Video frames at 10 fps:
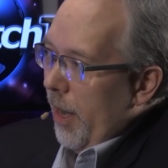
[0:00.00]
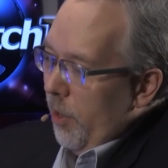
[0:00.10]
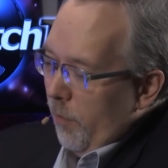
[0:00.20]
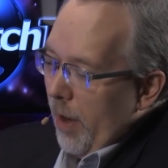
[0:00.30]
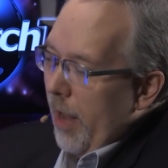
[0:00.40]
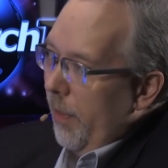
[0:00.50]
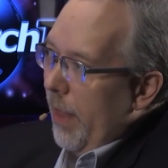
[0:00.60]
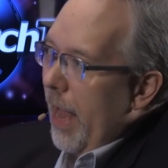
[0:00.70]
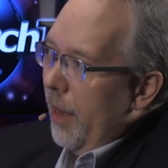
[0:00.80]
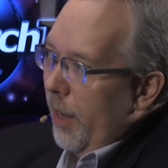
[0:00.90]
and you've
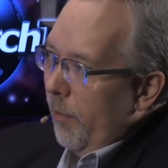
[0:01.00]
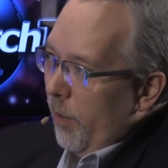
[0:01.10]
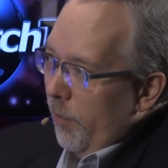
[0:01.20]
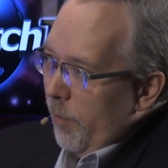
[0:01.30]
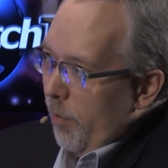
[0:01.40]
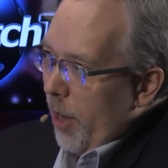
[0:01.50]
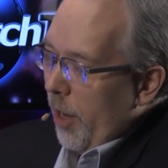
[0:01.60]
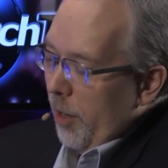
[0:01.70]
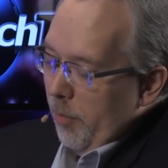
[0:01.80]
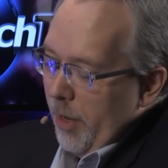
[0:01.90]
got that level of
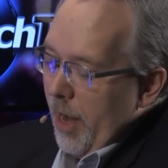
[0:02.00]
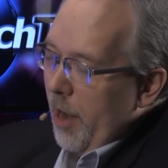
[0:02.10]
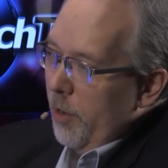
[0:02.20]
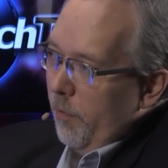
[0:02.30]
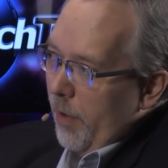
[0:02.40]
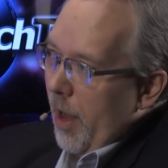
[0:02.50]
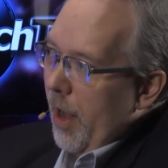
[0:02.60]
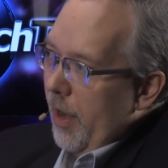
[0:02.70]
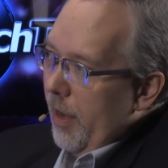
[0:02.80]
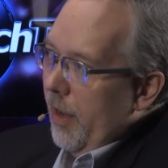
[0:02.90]
rebellion, but now you've
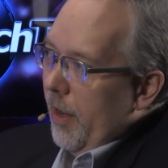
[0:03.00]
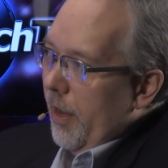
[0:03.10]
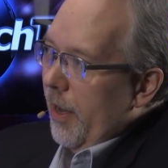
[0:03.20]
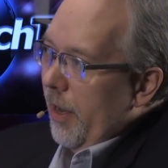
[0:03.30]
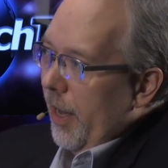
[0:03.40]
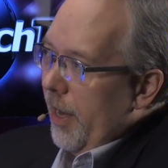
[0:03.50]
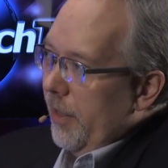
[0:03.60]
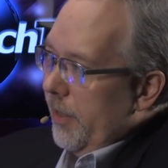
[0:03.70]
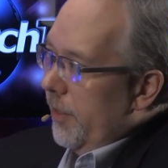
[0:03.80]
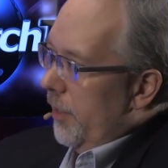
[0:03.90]
got,
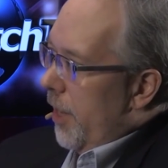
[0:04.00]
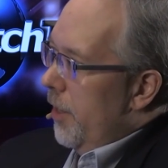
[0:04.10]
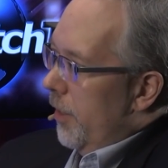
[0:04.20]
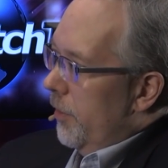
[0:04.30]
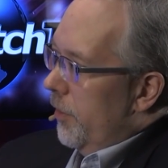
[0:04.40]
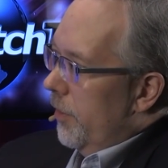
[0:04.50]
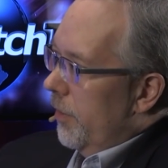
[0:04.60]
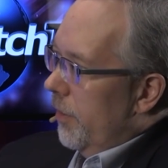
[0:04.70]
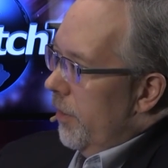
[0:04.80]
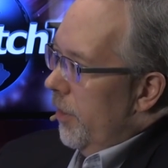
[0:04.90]
again, descendants,